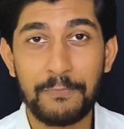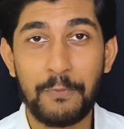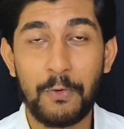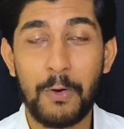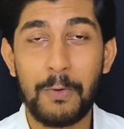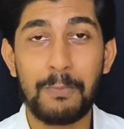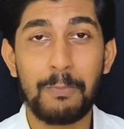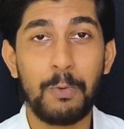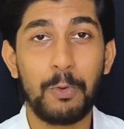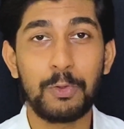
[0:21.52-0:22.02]

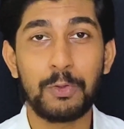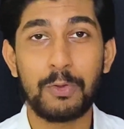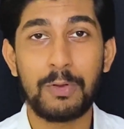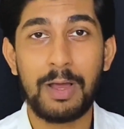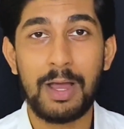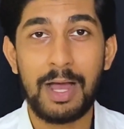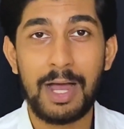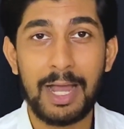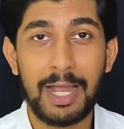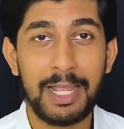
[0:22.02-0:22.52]
form, both on
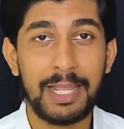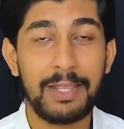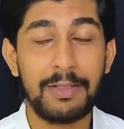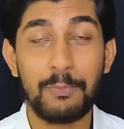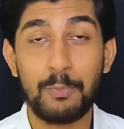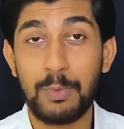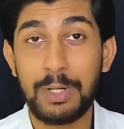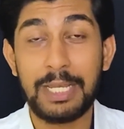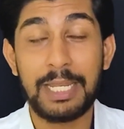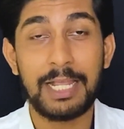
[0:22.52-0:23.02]
a high,
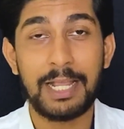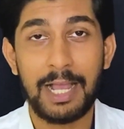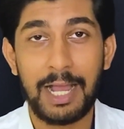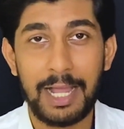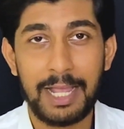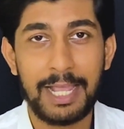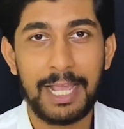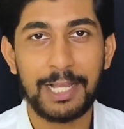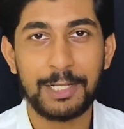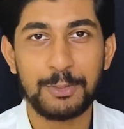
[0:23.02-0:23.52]
winning
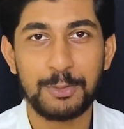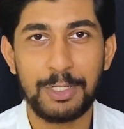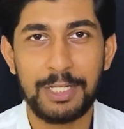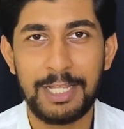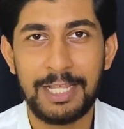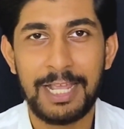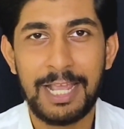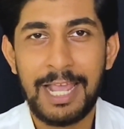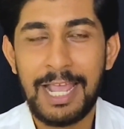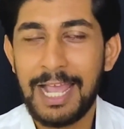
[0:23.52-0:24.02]
high
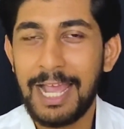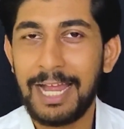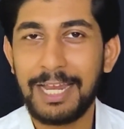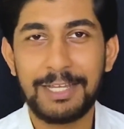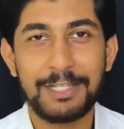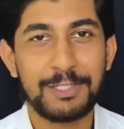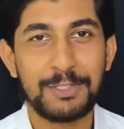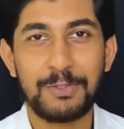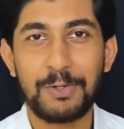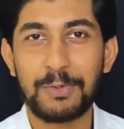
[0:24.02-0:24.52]
actually.
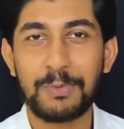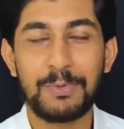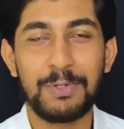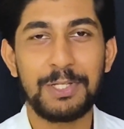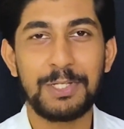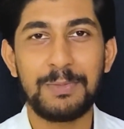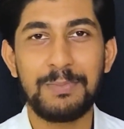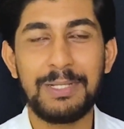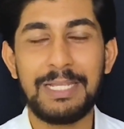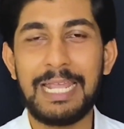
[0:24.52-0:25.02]
And it's not
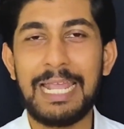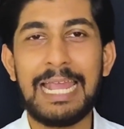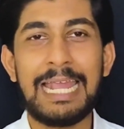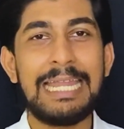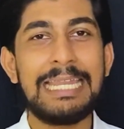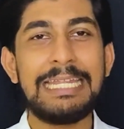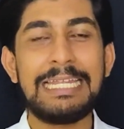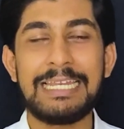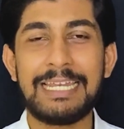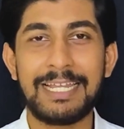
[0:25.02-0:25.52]
going to be
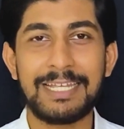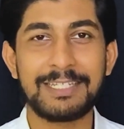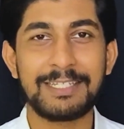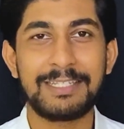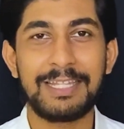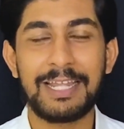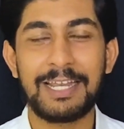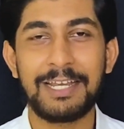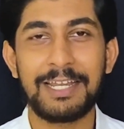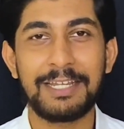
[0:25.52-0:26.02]
any less
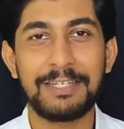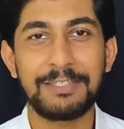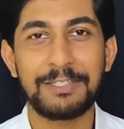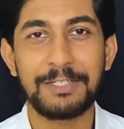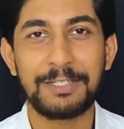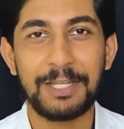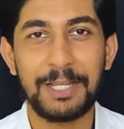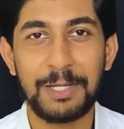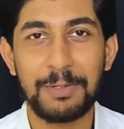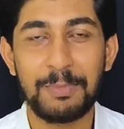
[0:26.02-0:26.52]
than an
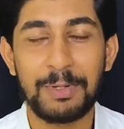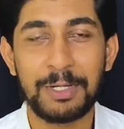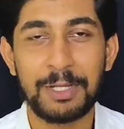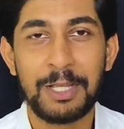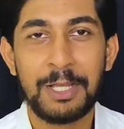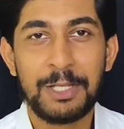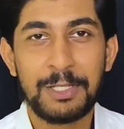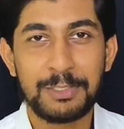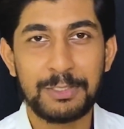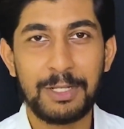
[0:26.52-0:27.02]
entertainment.
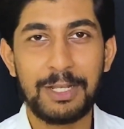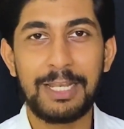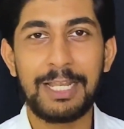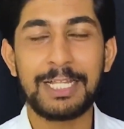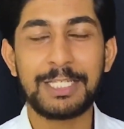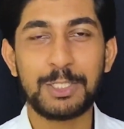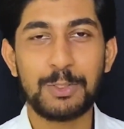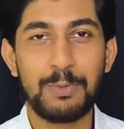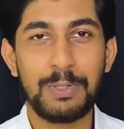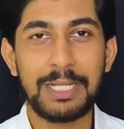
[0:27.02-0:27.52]
So
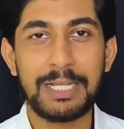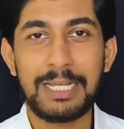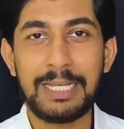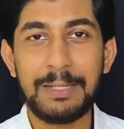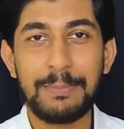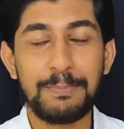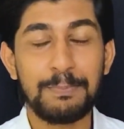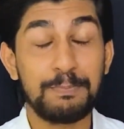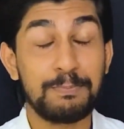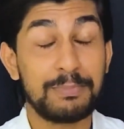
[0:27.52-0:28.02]
let's
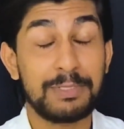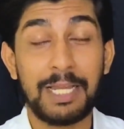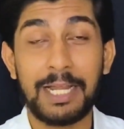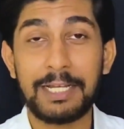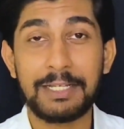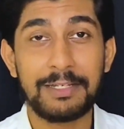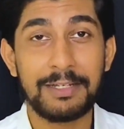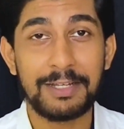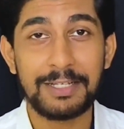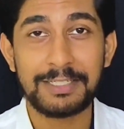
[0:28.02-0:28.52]
quickly
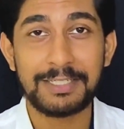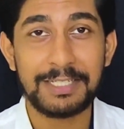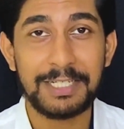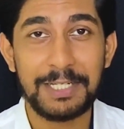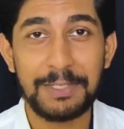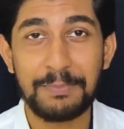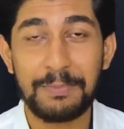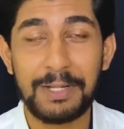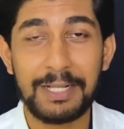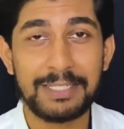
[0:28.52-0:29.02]
tighten our
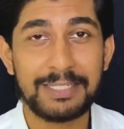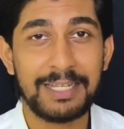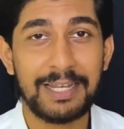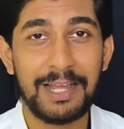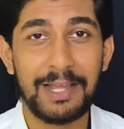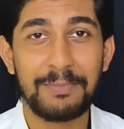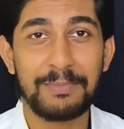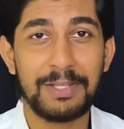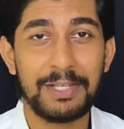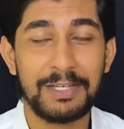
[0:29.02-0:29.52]
seatbelts,
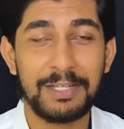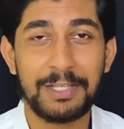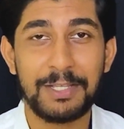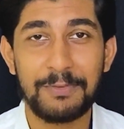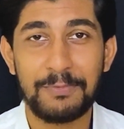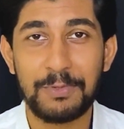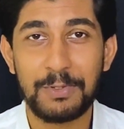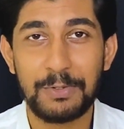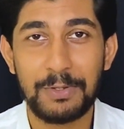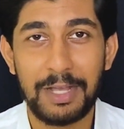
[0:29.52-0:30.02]
and I'm here to
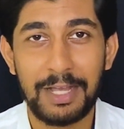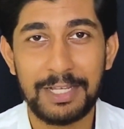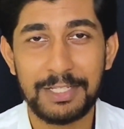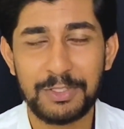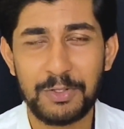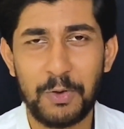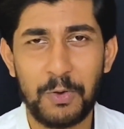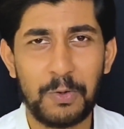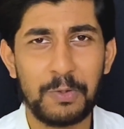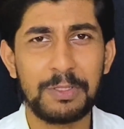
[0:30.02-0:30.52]
give you
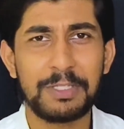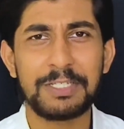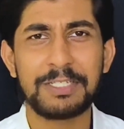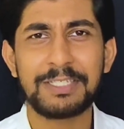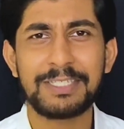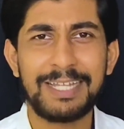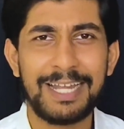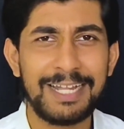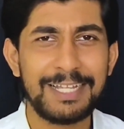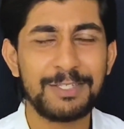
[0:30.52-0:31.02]
guys all the
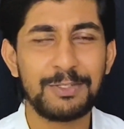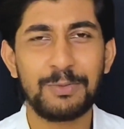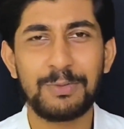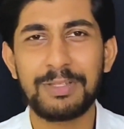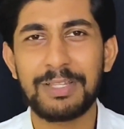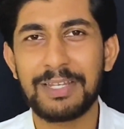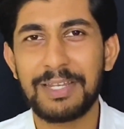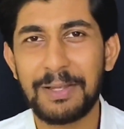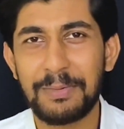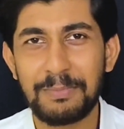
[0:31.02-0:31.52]
stats,
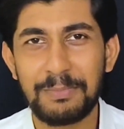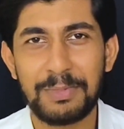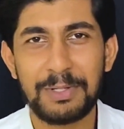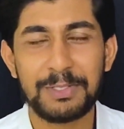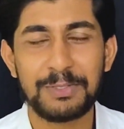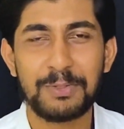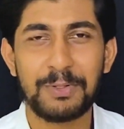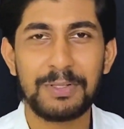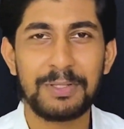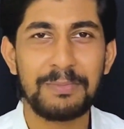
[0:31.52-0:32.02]
all the
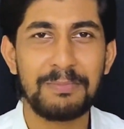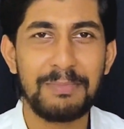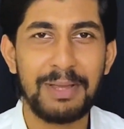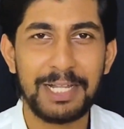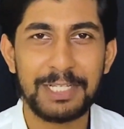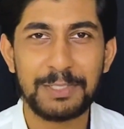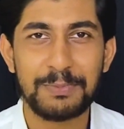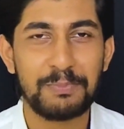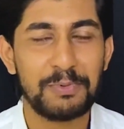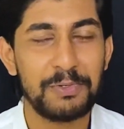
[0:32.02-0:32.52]
numbers, all the
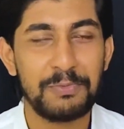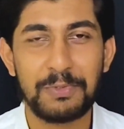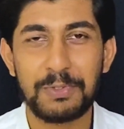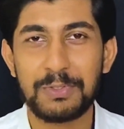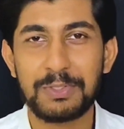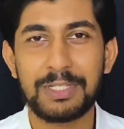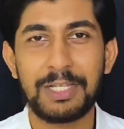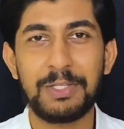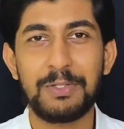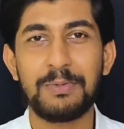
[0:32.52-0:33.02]
match
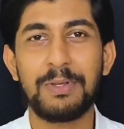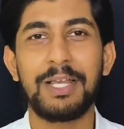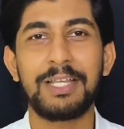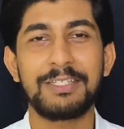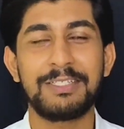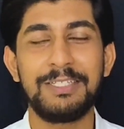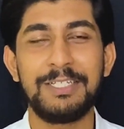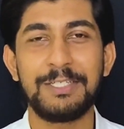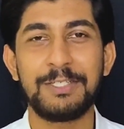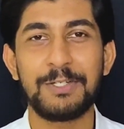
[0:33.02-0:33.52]
previews that you
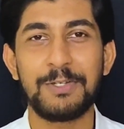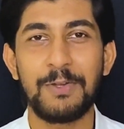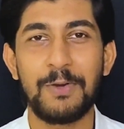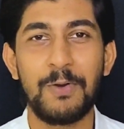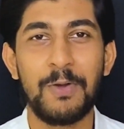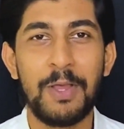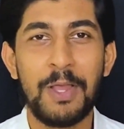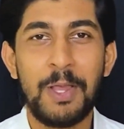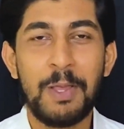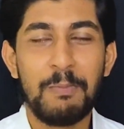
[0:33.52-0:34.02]
guys need to
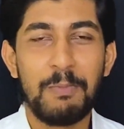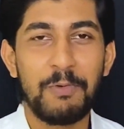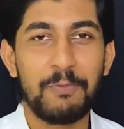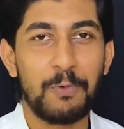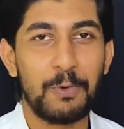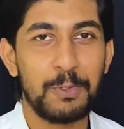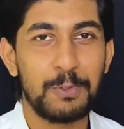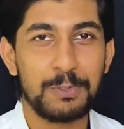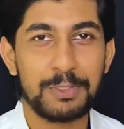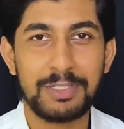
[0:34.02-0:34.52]
know
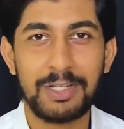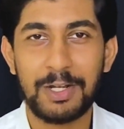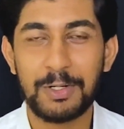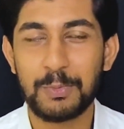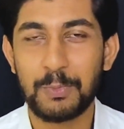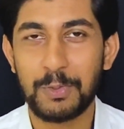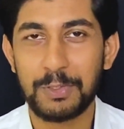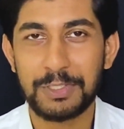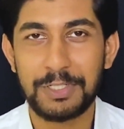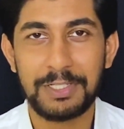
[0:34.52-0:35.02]
before you
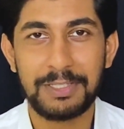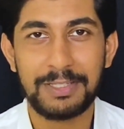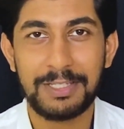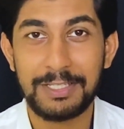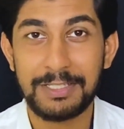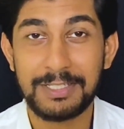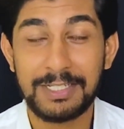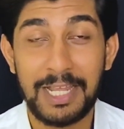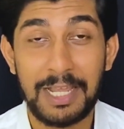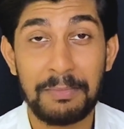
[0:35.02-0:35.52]
start watching
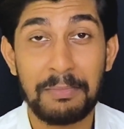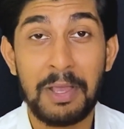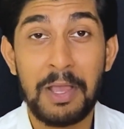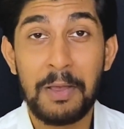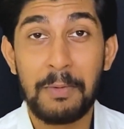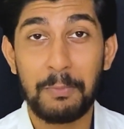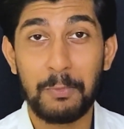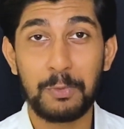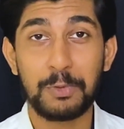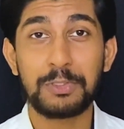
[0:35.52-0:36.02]
this game.
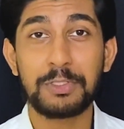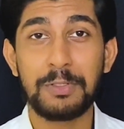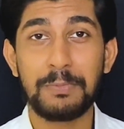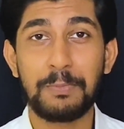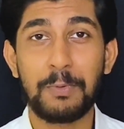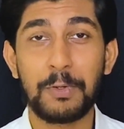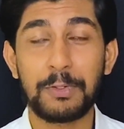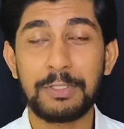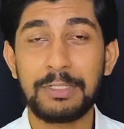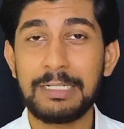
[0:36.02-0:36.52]
Most
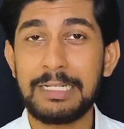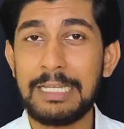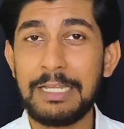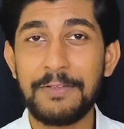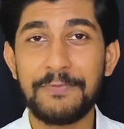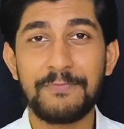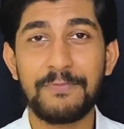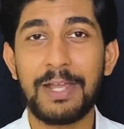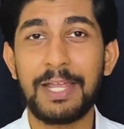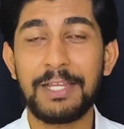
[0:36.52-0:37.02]

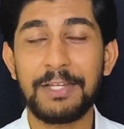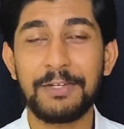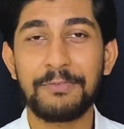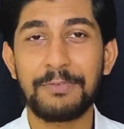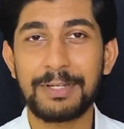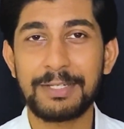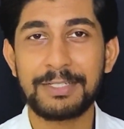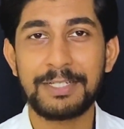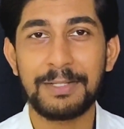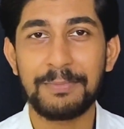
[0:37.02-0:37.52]
importantly, very
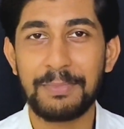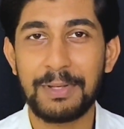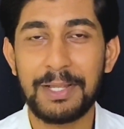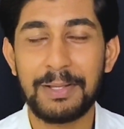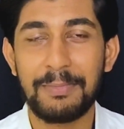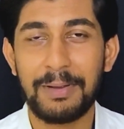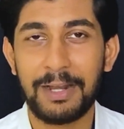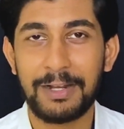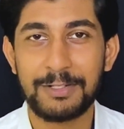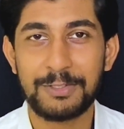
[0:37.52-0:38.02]
interesting
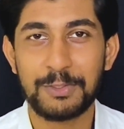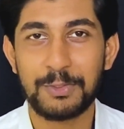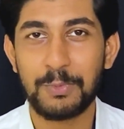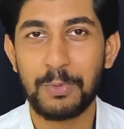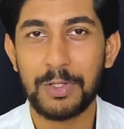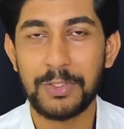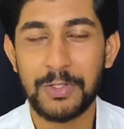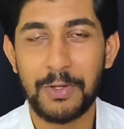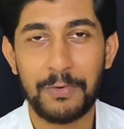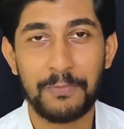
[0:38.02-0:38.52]
player battles to
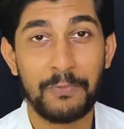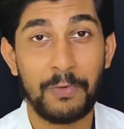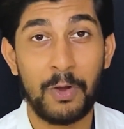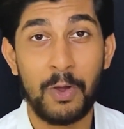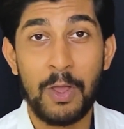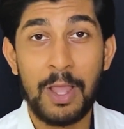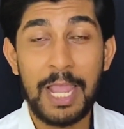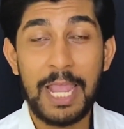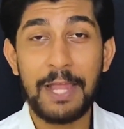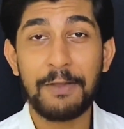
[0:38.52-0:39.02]
watch out
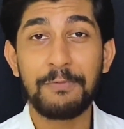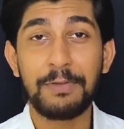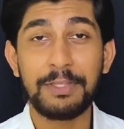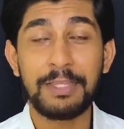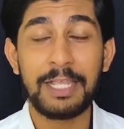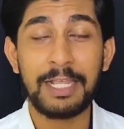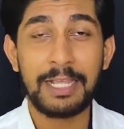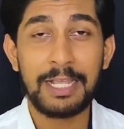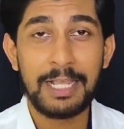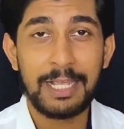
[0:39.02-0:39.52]
for.
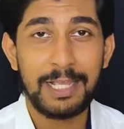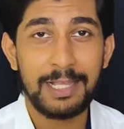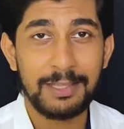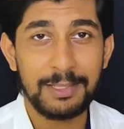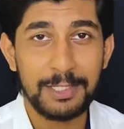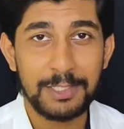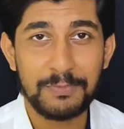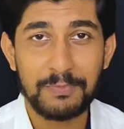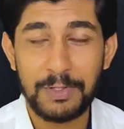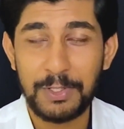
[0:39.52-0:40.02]
Everything
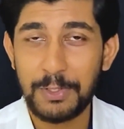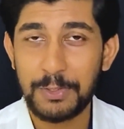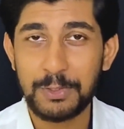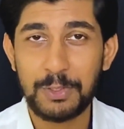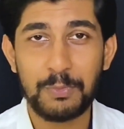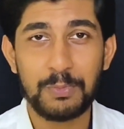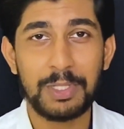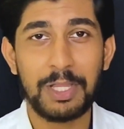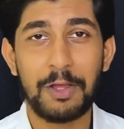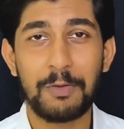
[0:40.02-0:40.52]
in this video.
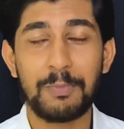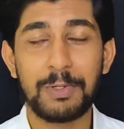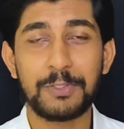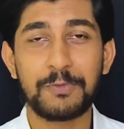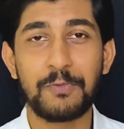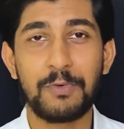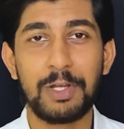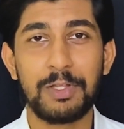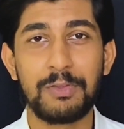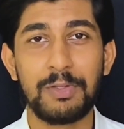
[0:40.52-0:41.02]
So without
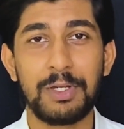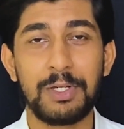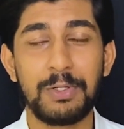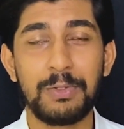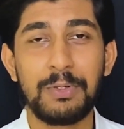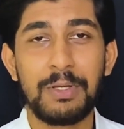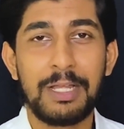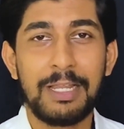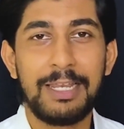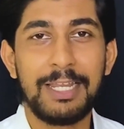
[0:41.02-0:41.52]
much further
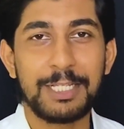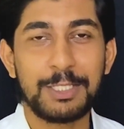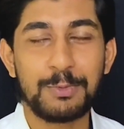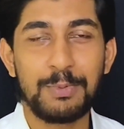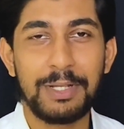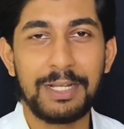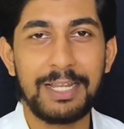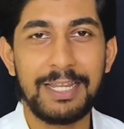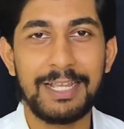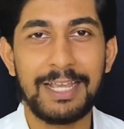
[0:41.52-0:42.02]
ado, let's
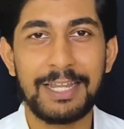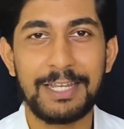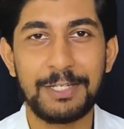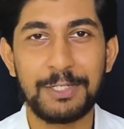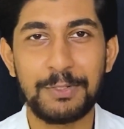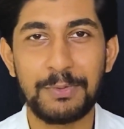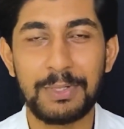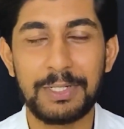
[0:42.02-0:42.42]
quickly get into